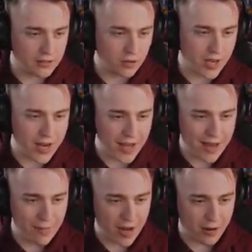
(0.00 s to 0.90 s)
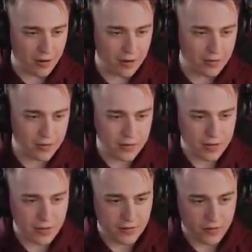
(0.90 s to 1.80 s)
You can't aim now.
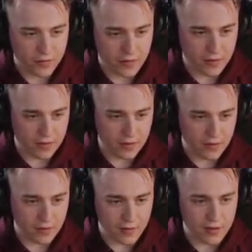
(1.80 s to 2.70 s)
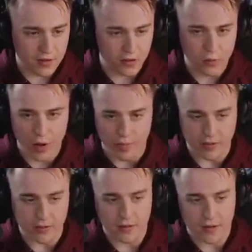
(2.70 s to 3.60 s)
This is a good
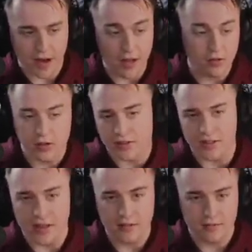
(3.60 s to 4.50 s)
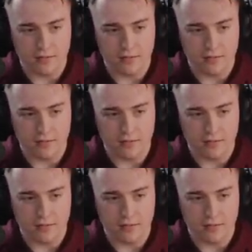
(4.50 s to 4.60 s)
weapon. Yeah. I see that.